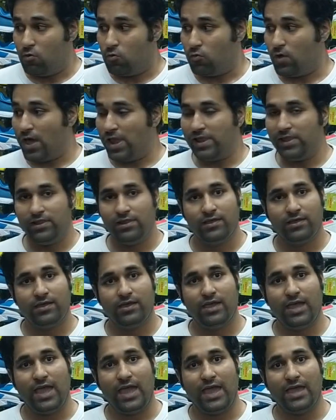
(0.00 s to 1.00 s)
Well,
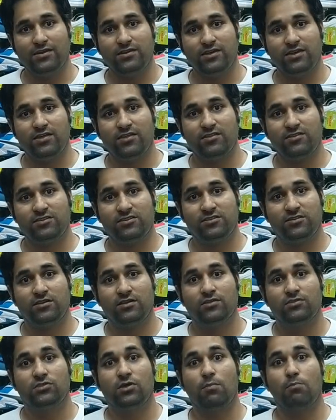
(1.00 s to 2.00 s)
it is
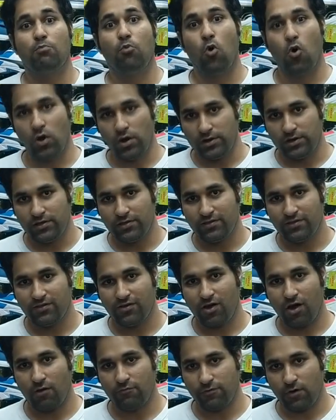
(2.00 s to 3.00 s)
the mold
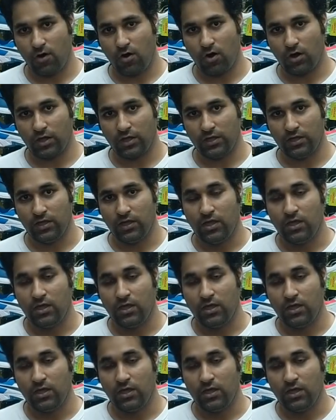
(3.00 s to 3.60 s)
of a hockey.